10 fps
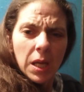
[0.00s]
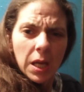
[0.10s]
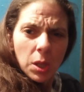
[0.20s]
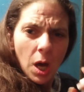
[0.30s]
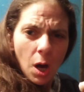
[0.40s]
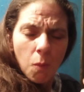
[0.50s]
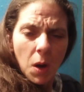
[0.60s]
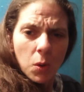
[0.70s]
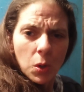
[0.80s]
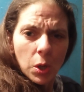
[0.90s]
and the
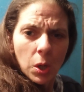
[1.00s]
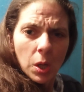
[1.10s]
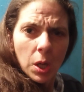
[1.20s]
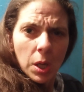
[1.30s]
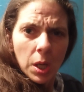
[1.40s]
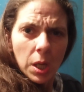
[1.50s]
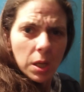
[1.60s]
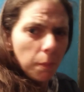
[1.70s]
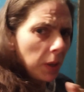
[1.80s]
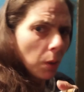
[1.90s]
homeowner
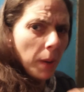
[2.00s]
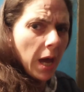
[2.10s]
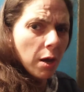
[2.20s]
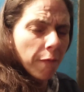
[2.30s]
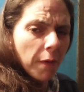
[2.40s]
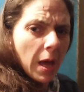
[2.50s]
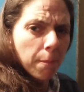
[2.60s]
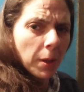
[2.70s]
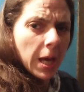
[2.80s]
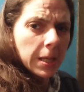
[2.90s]
and the bill payer for
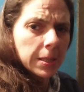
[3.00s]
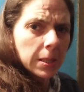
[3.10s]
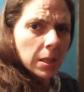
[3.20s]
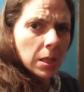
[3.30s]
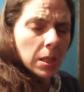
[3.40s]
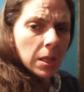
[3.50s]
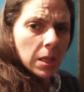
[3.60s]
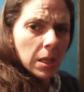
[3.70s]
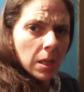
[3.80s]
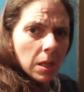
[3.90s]
that place.
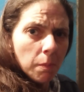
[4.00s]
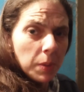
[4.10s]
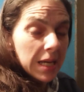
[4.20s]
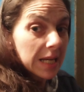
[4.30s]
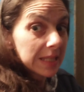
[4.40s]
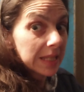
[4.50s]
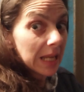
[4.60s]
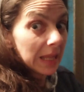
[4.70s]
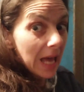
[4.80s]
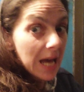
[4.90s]
Because
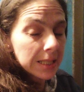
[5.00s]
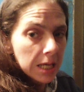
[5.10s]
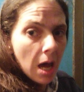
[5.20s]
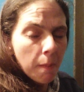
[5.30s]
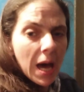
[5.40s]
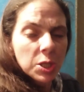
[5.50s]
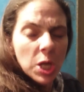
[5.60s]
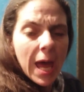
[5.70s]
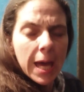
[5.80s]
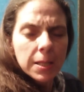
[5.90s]
the last time I
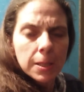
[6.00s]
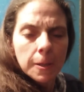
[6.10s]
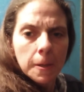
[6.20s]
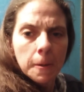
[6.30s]
checked,